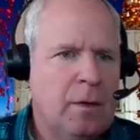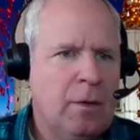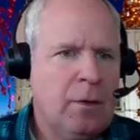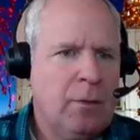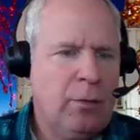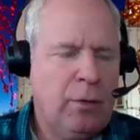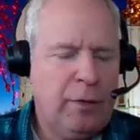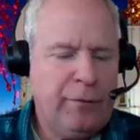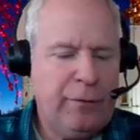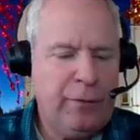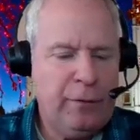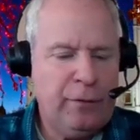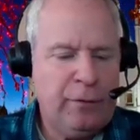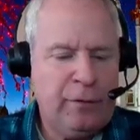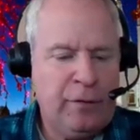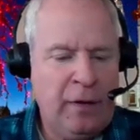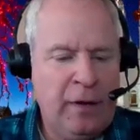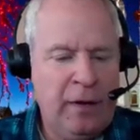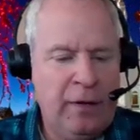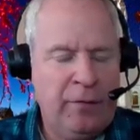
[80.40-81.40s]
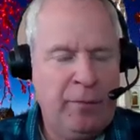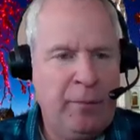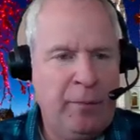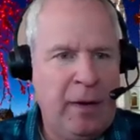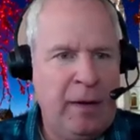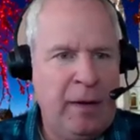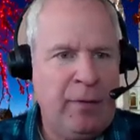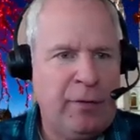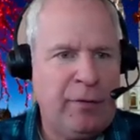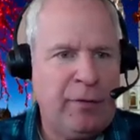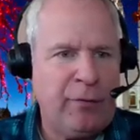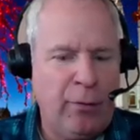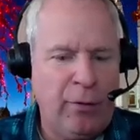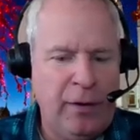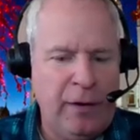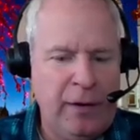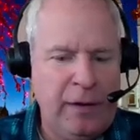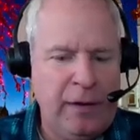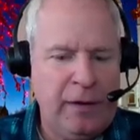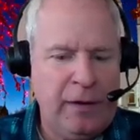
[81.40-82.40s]
What if you said maybe
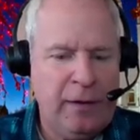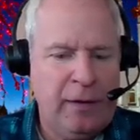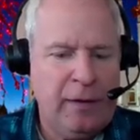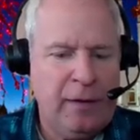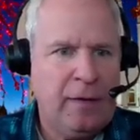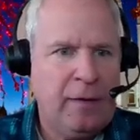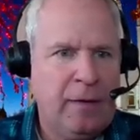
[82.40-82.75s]
3